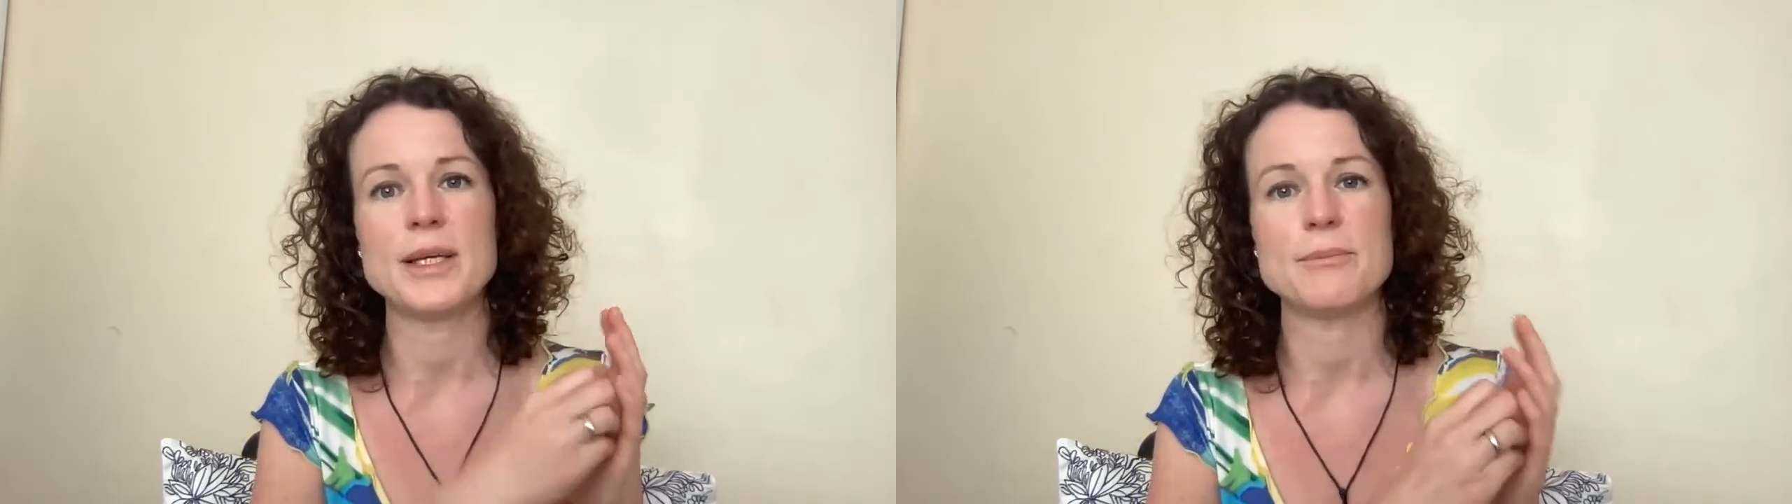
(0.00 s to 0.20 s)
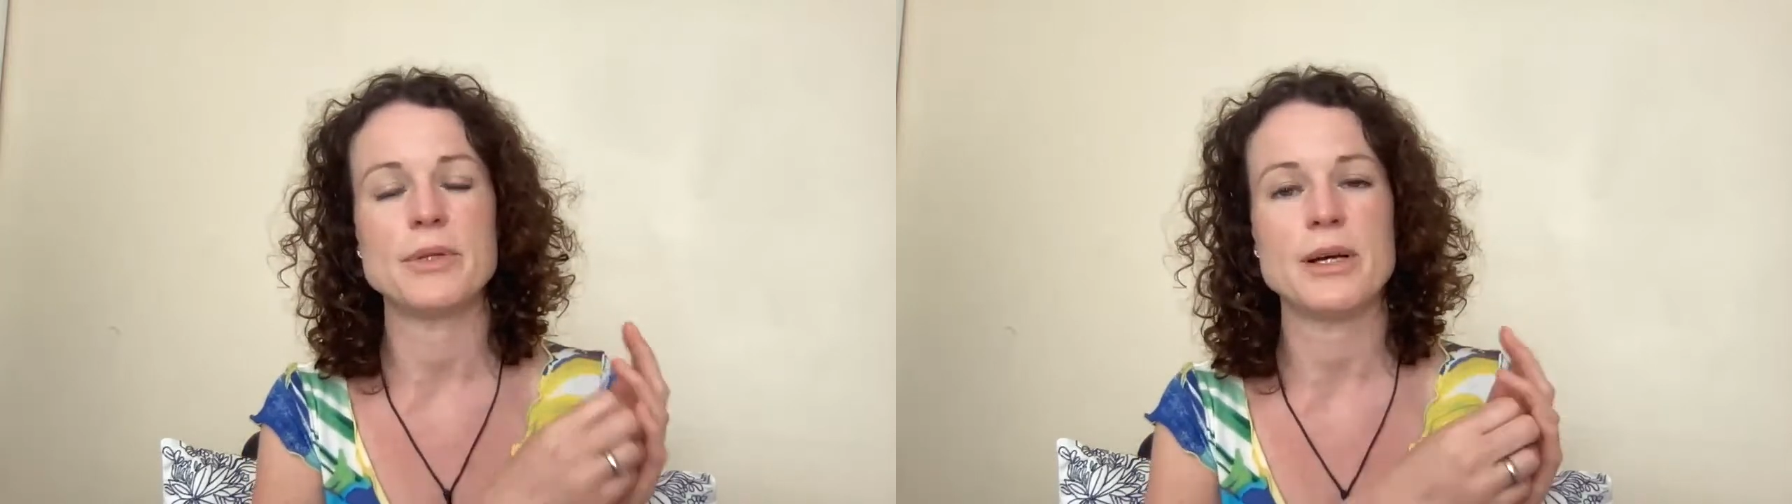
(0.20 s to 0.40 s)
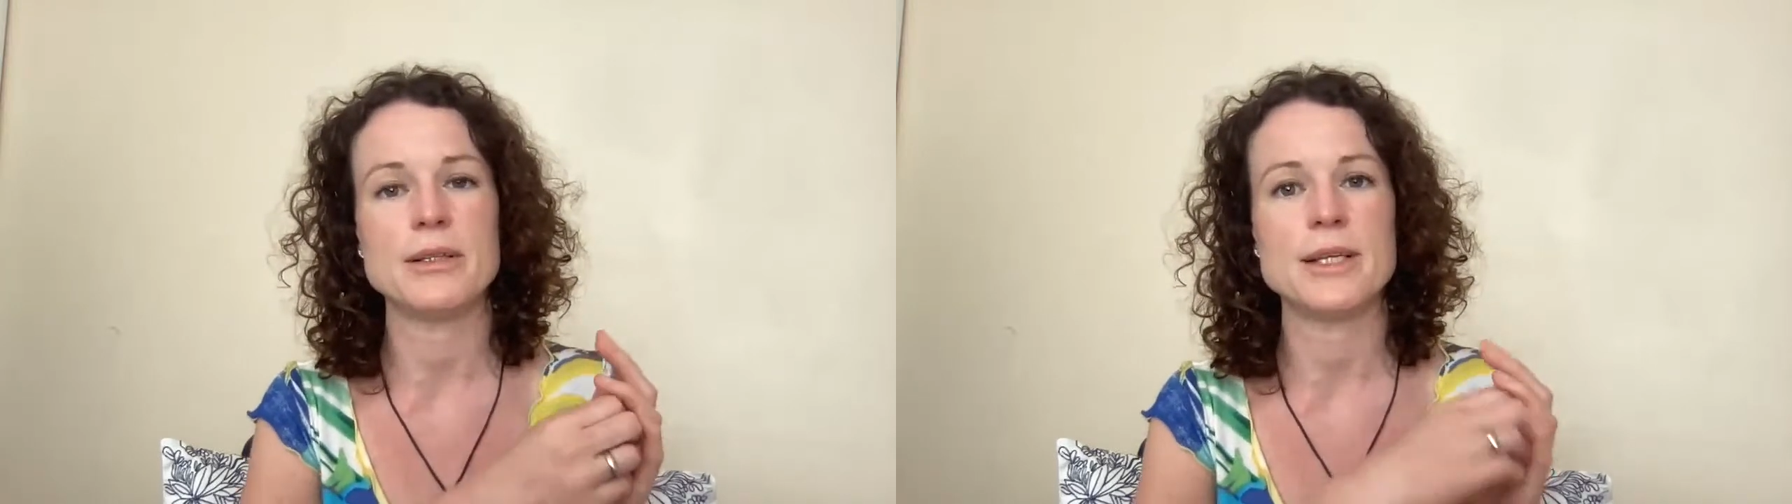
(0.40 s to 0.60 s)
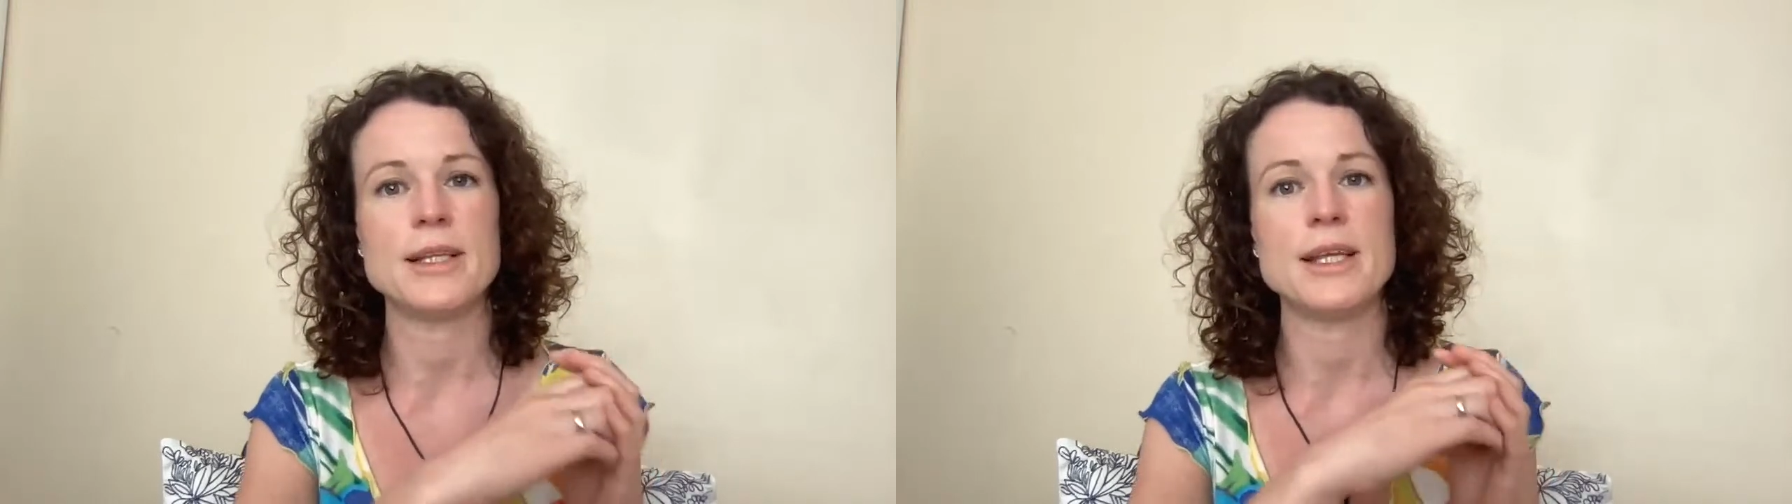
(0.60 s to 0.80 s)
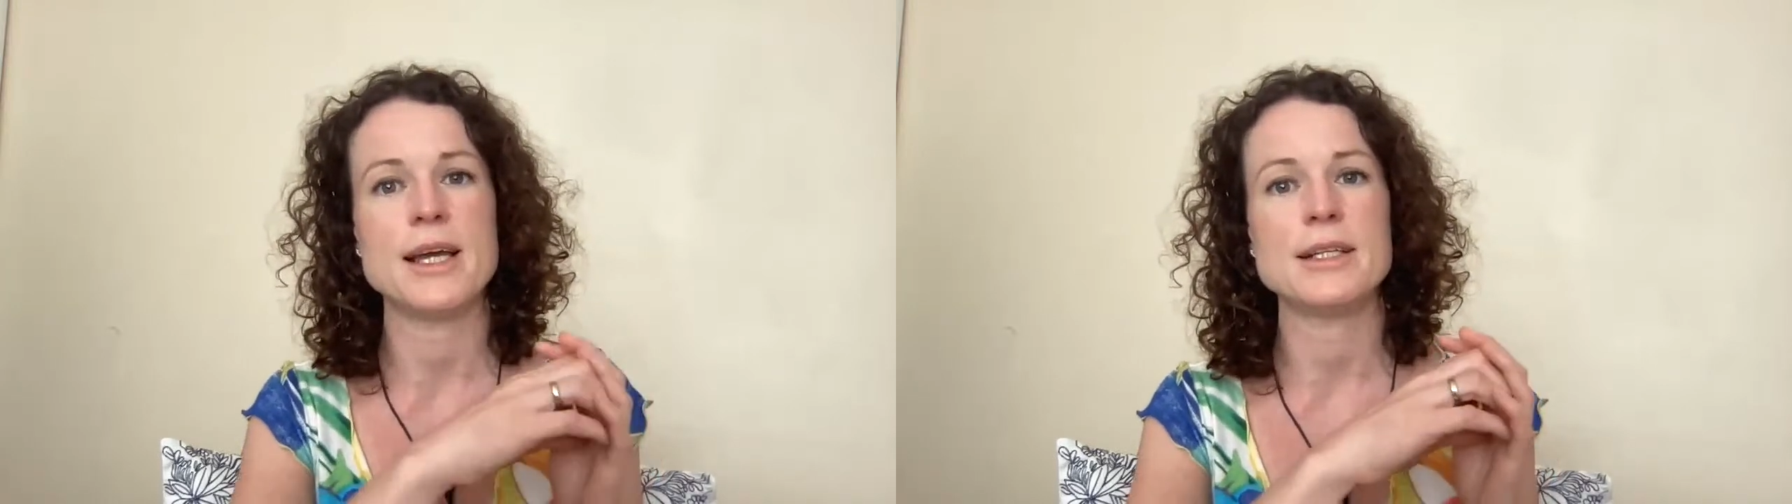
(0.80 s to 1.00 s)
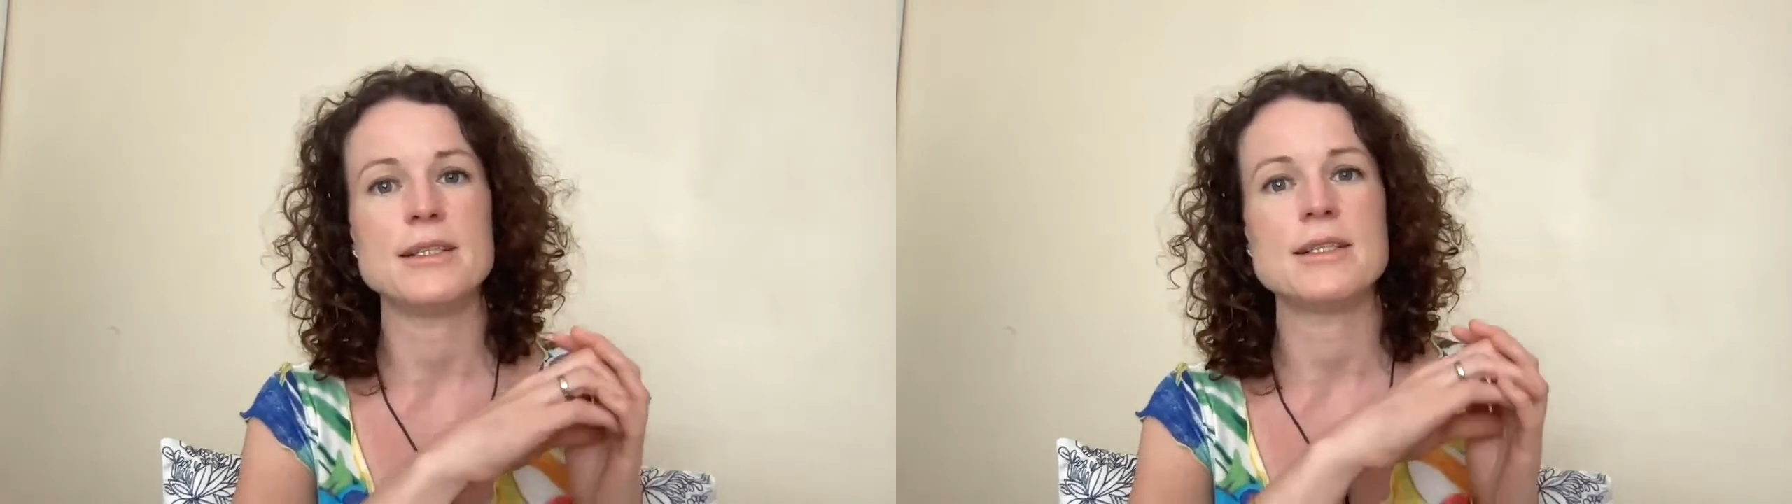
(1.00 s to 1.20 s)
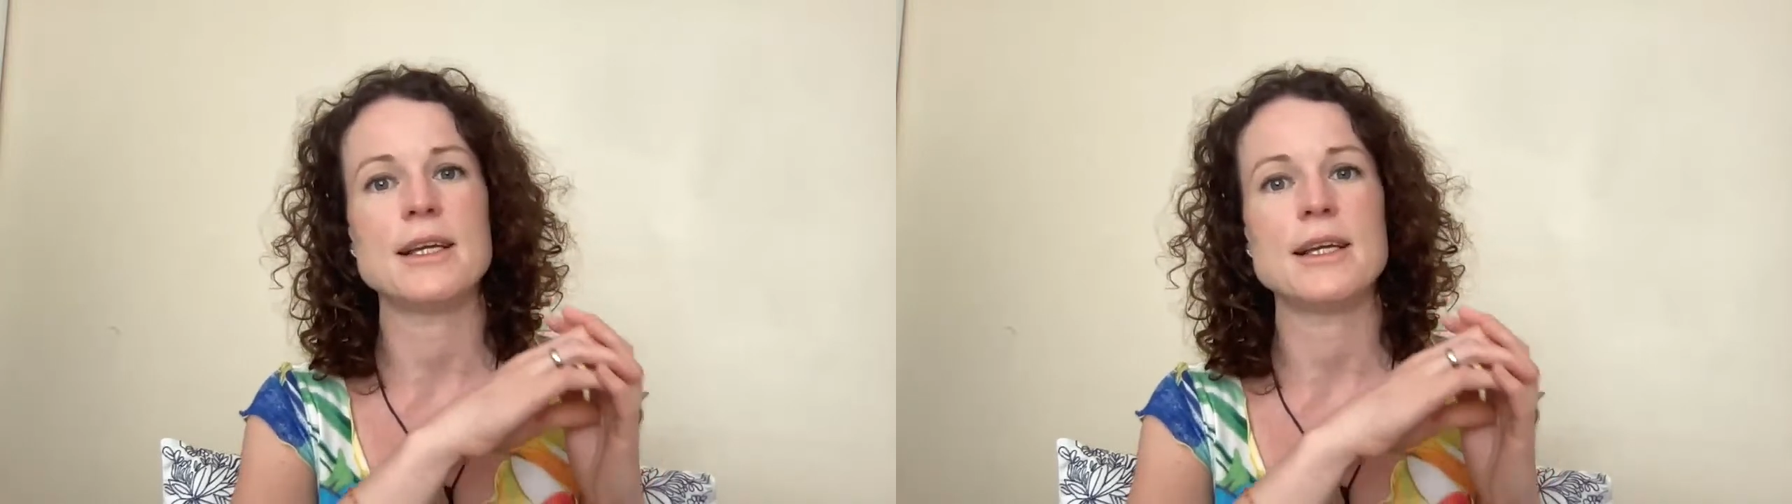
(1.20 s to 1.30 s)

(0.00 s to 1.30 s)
implant in the end.